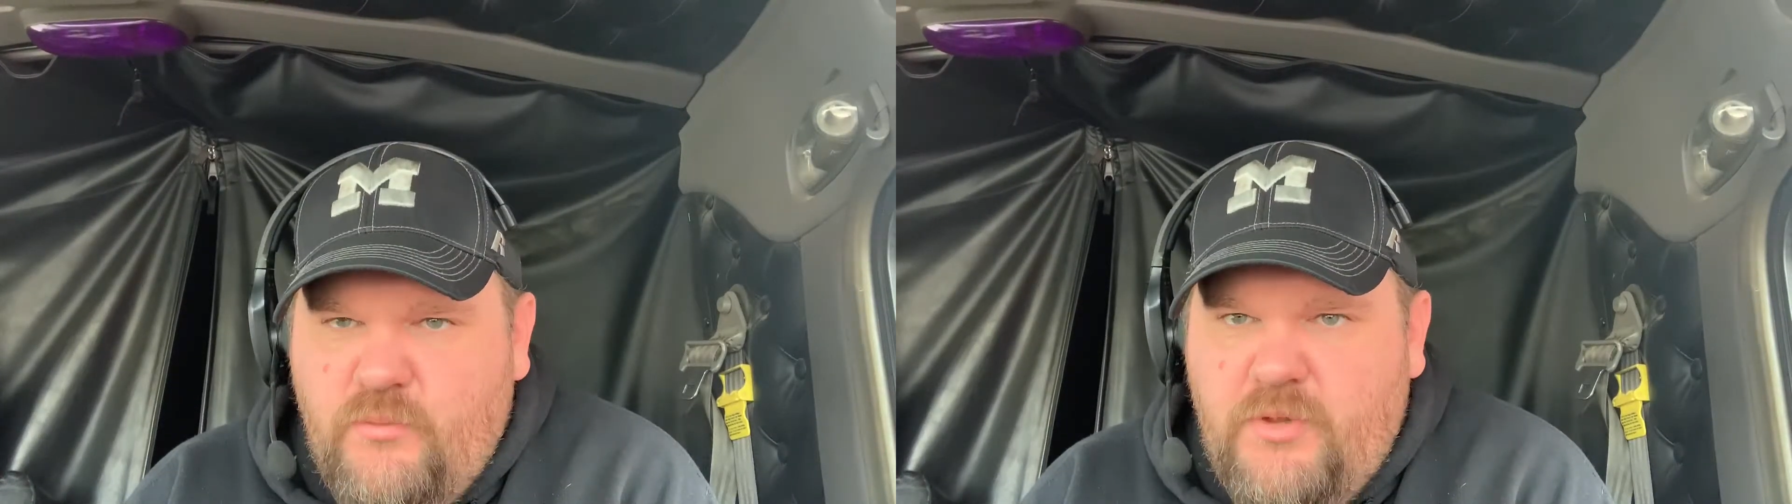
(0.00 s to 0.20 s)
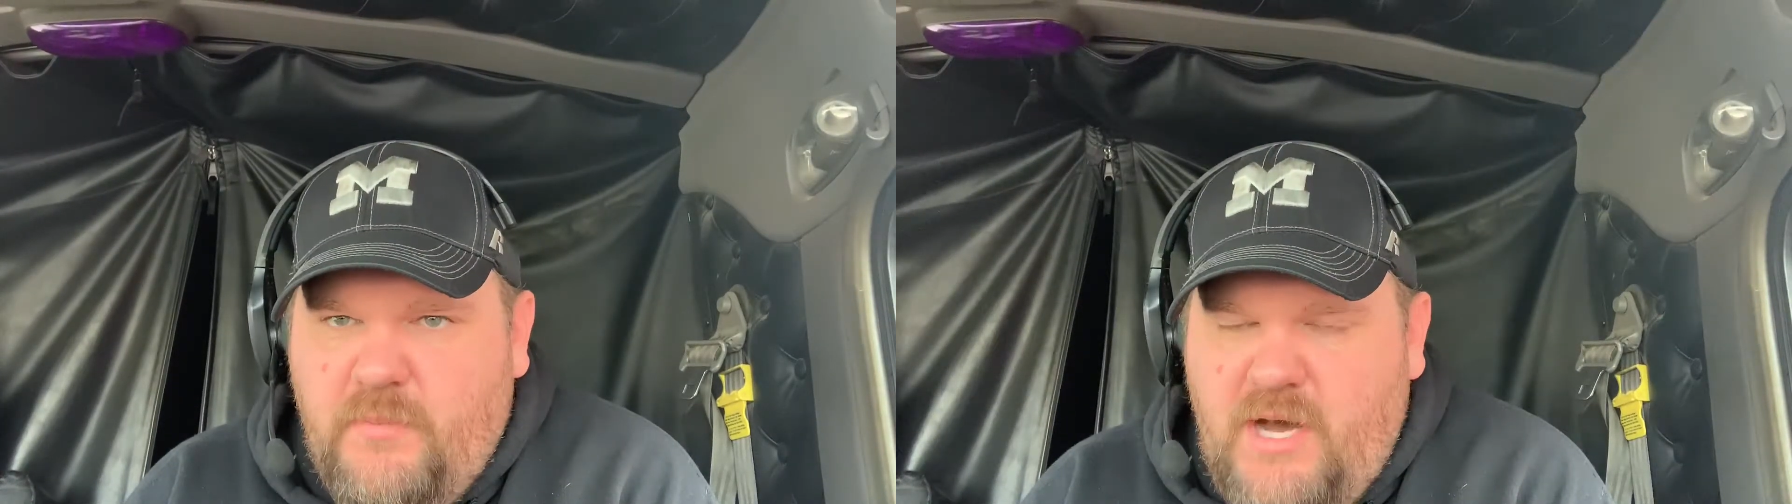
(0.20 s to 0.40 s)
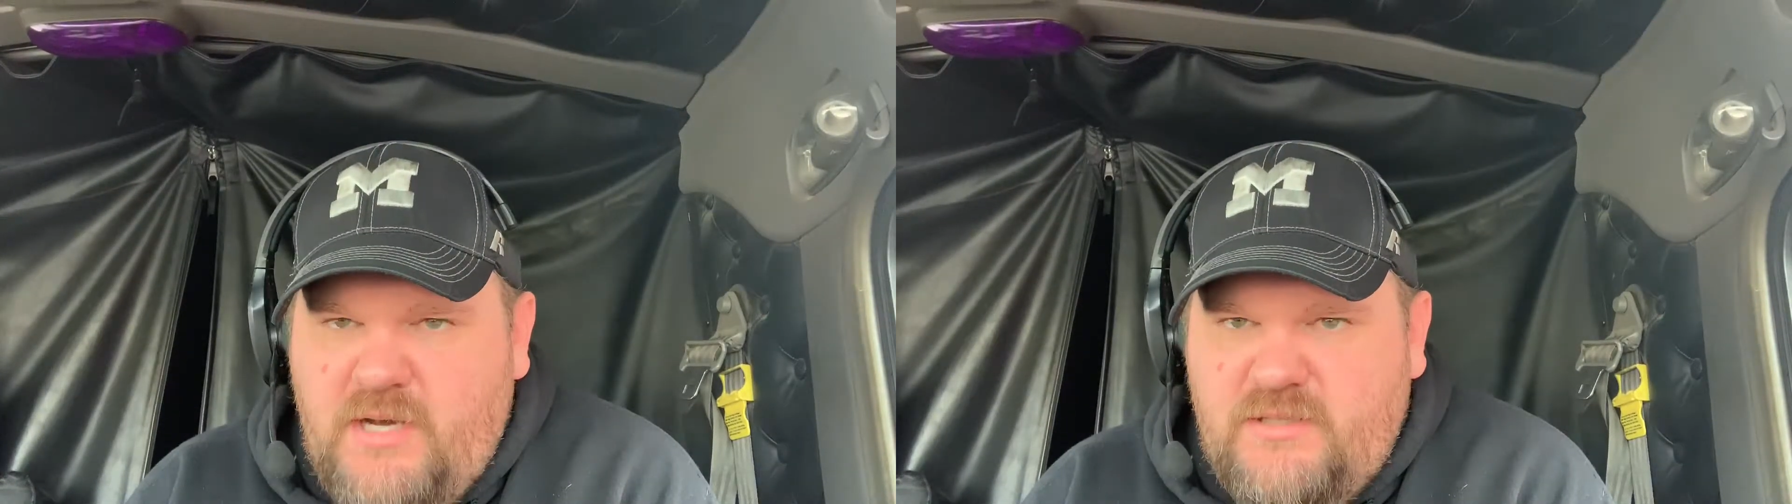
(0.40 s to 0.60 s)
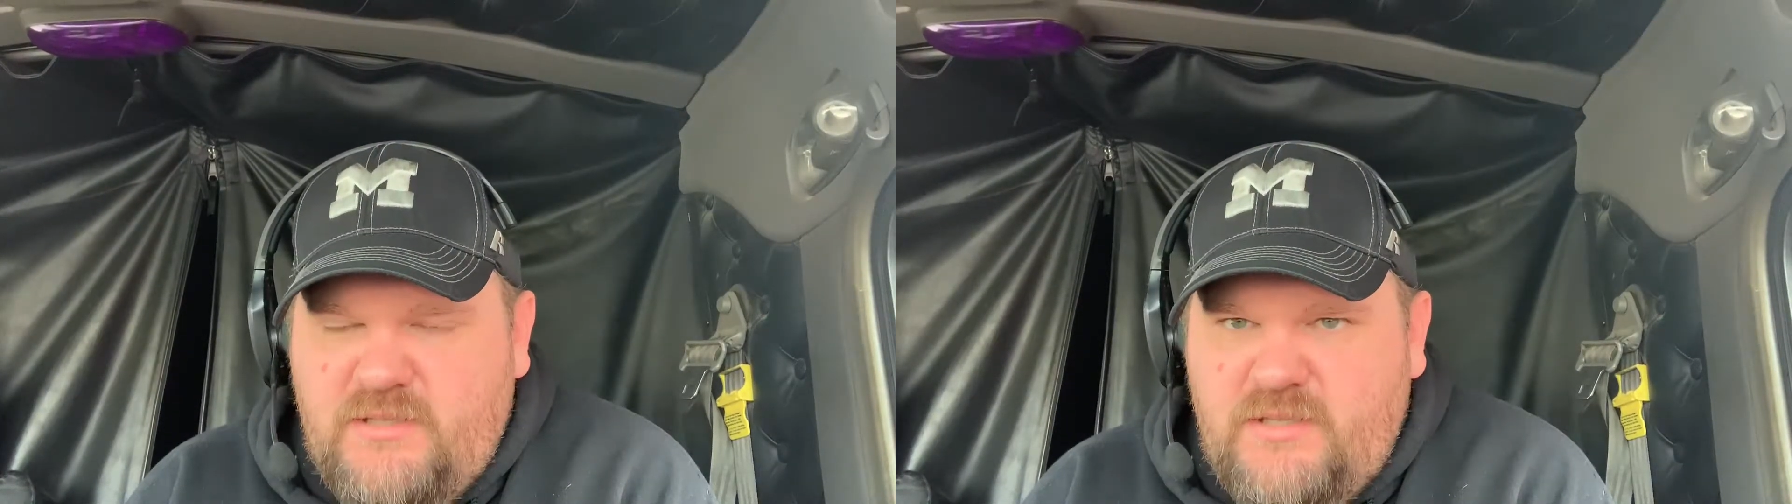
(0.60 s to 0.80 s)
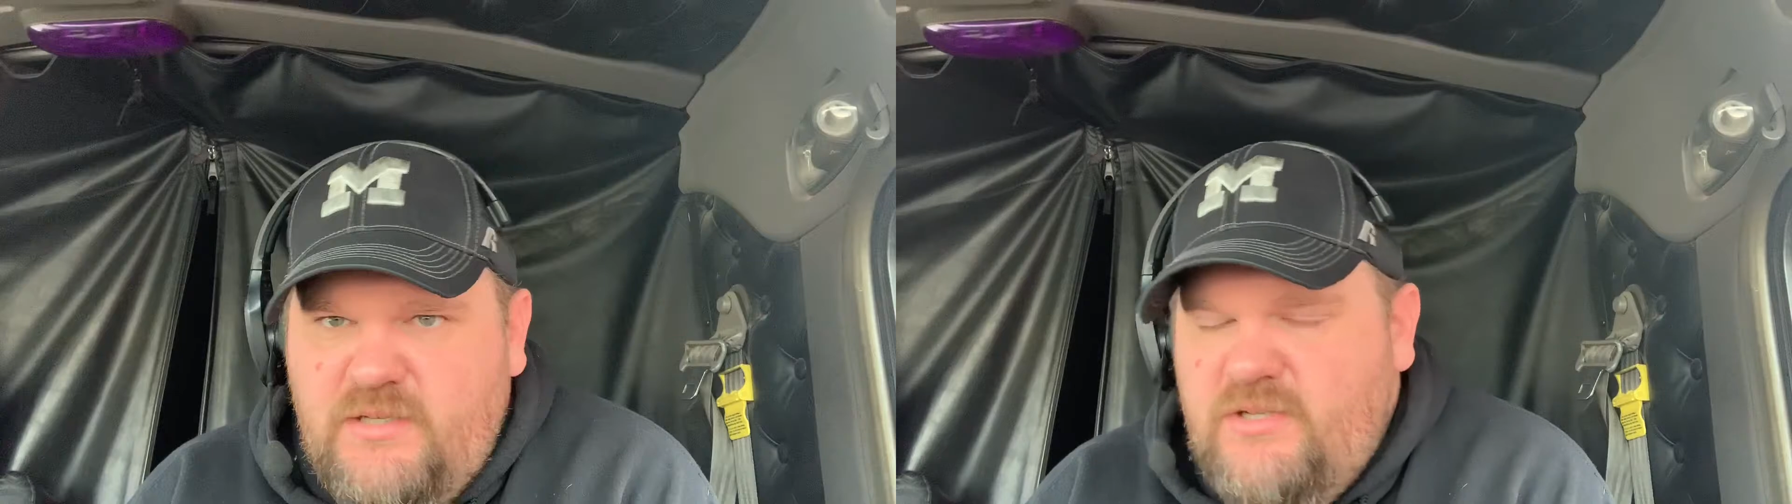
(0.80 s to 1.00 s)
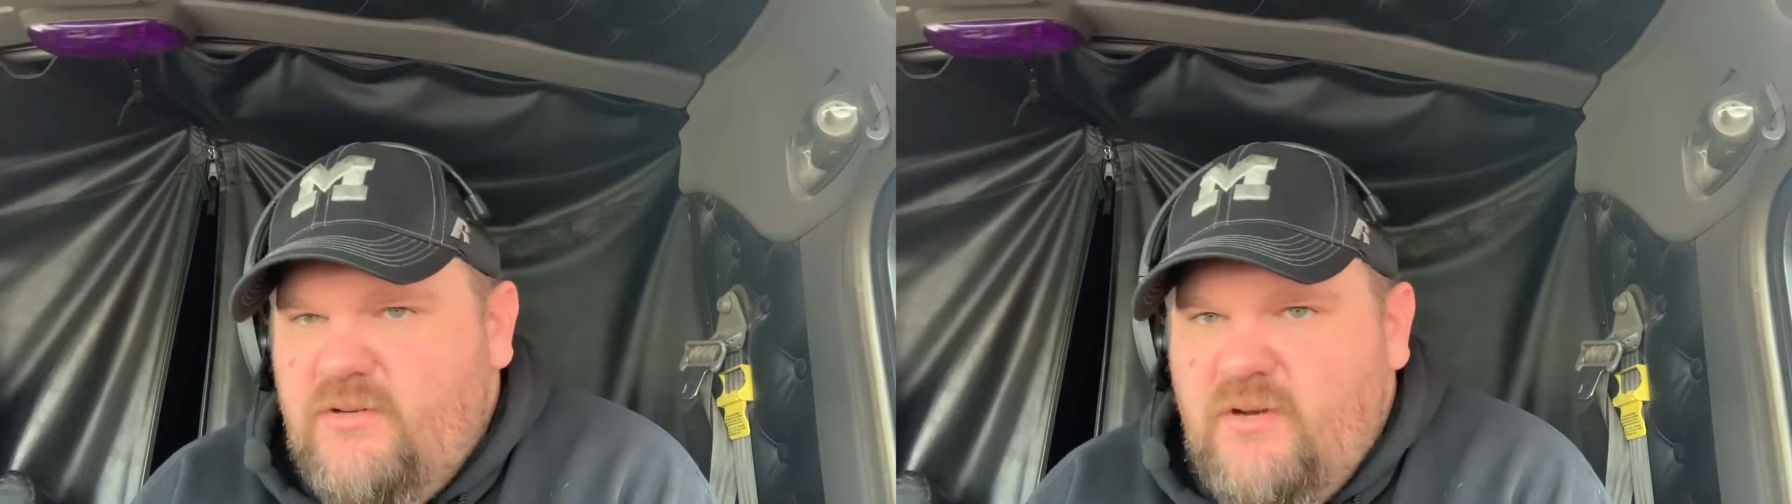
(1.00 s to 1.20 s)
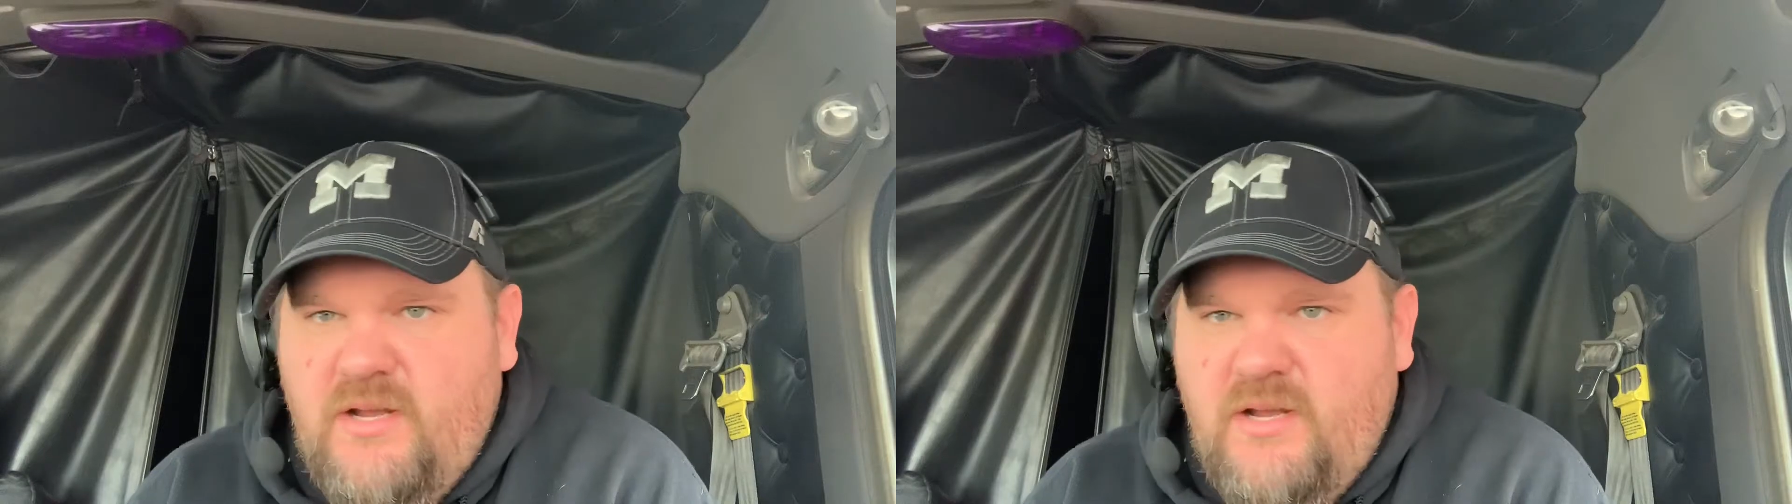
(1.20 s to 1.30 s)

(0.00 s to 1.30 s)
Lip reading: with boxes because you